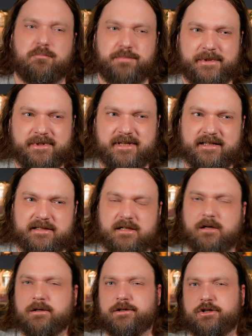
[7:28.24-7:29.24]
but it's
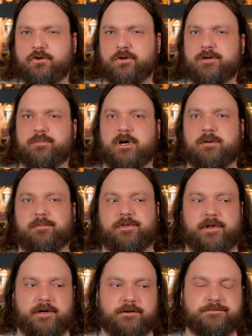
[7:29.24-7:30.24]
starting to creep up
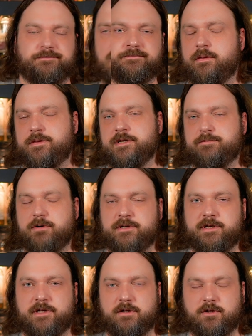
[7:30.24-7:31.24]
there. This
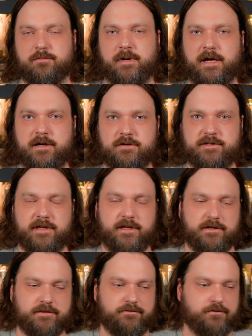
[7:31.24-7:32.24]
particular bottle
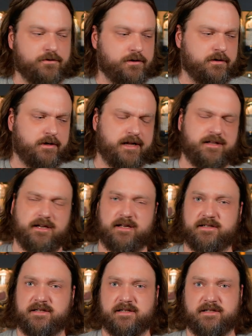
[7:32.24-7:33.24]
sells for, I think I
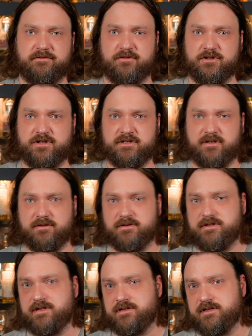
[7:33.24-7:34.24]
can get it for just under
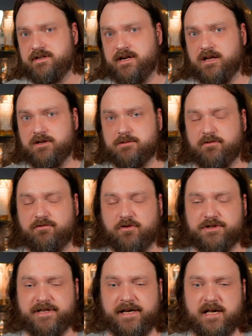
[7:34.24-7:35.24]
$60
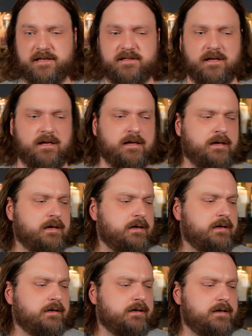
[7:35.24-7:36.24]
before tax.
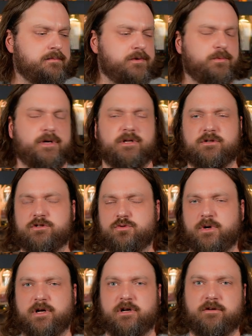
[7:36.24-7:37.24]
The regular
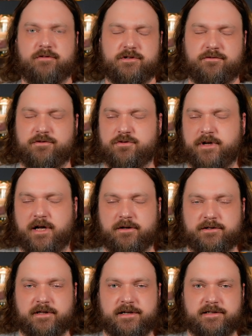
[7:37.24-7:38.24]
12, it's a few
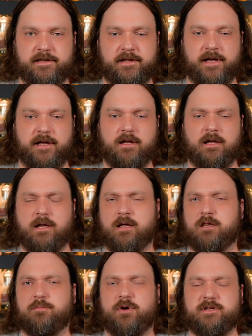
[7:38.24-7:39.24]
dollars less than that.
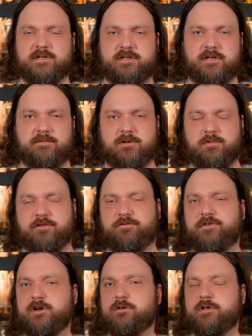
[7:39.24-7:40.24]
The prices seem to be
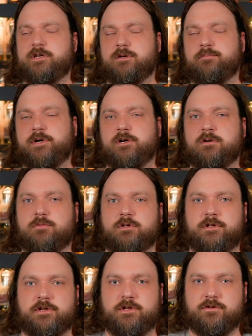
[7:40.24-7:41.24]
fairly comparable
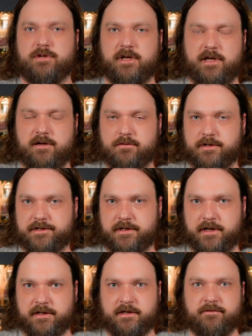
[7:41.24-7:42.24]
in the UK, with
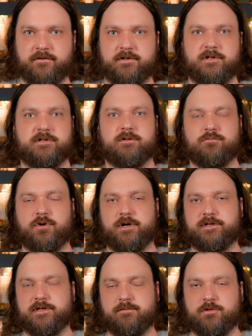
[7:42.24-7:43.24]
slight differences in
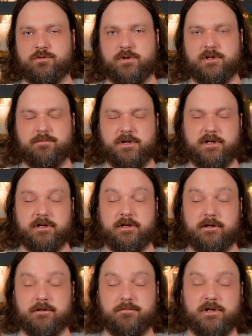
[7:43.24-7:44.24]
pricing between the peated
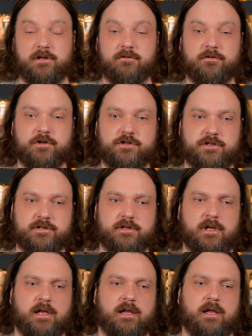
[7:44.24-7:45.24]
and unpeated
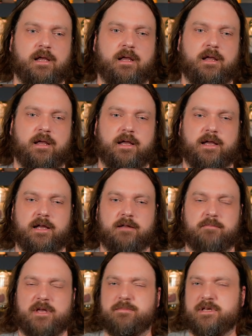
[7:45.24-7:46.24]
versions, and
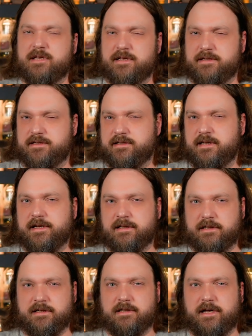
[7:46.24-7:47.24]
maybe a
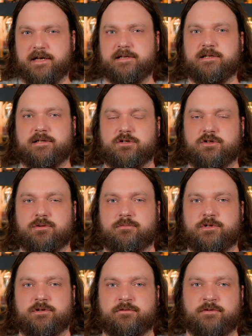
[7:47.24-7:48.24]
slightly less in
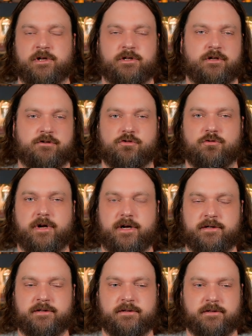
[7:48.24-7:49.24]
terms of the
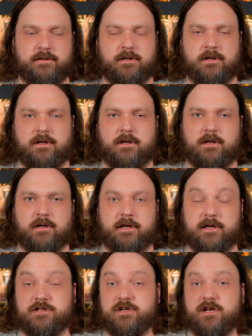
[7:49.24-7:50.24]
direct
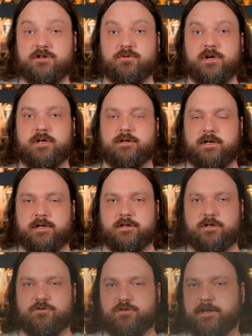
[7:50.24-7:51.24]
exchange rate in
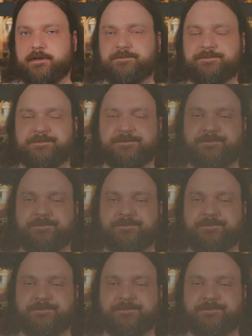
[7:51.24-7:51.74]
the UK.